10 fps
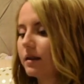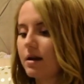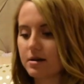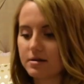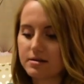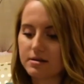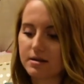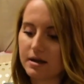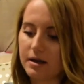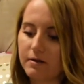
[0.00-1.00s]
long
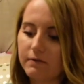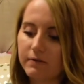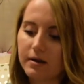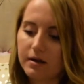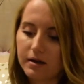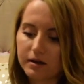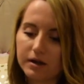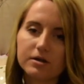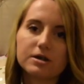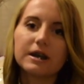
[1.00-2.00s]
sleeve.
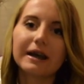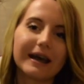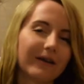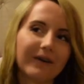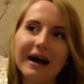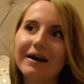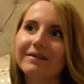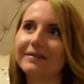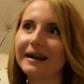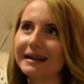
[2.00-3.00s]
Usually I don't
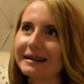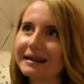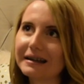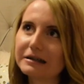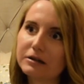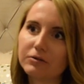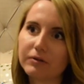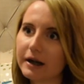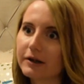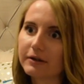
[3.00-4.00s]
have anything to
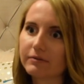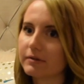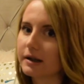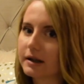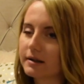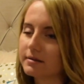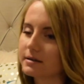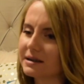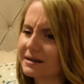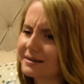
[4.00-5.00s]
wear when winter comes
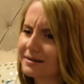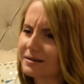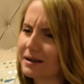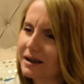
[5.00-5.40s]
around, so I